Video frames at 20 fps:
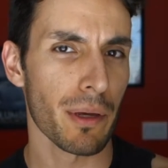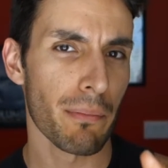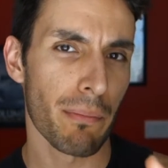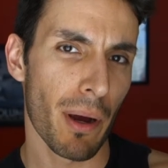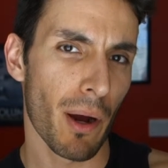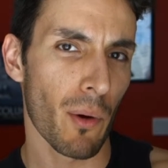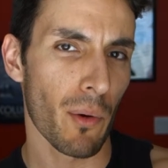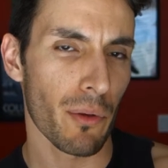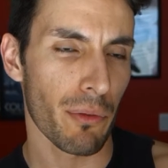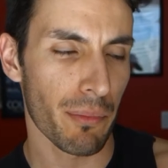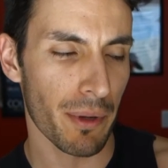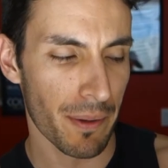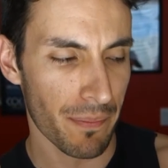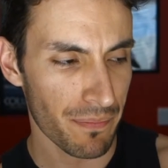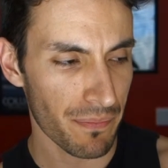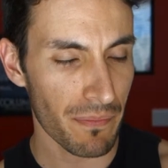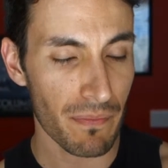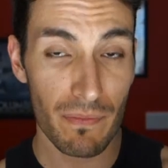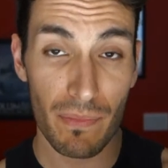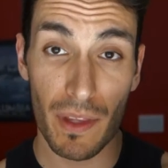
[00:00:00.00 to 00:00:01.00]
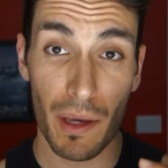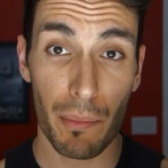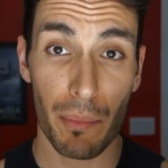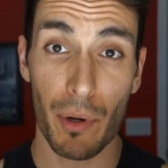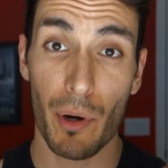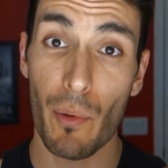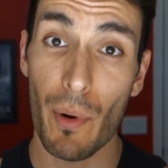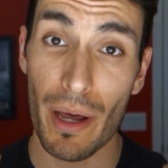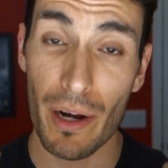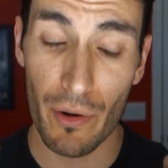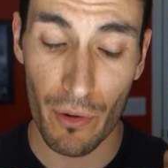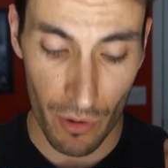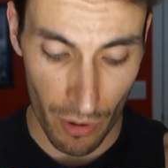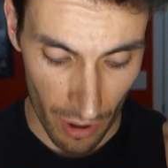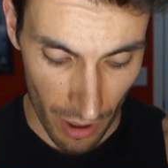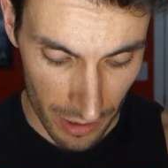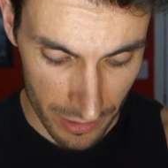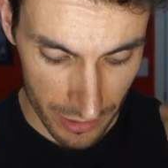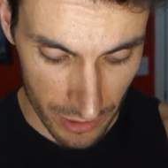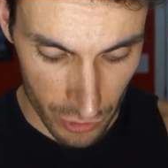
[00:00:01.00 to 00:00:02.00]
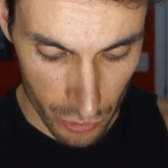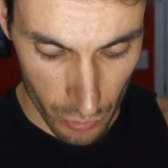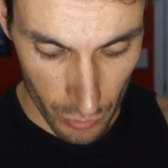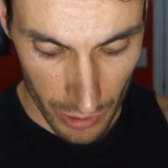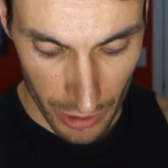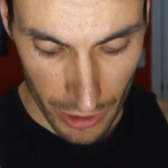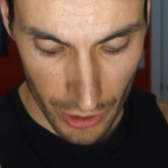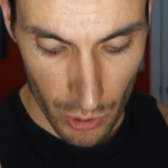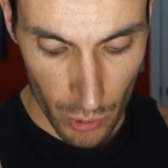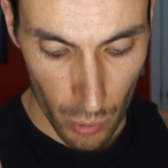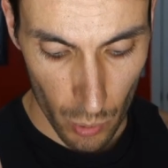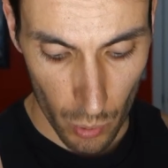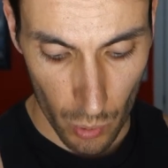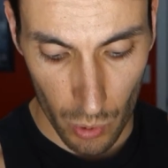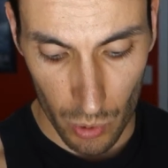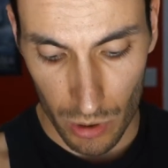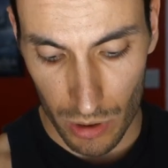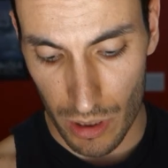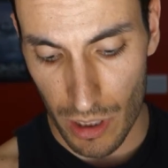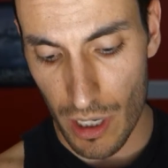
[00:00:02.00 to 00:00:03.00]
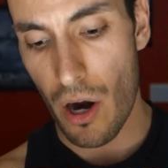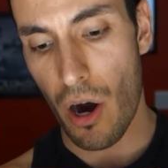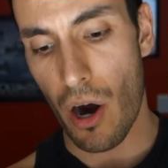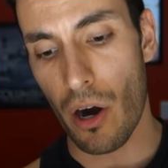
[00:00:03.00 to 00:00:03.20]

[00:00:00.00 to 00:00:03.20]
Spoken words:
But I ran across this really cool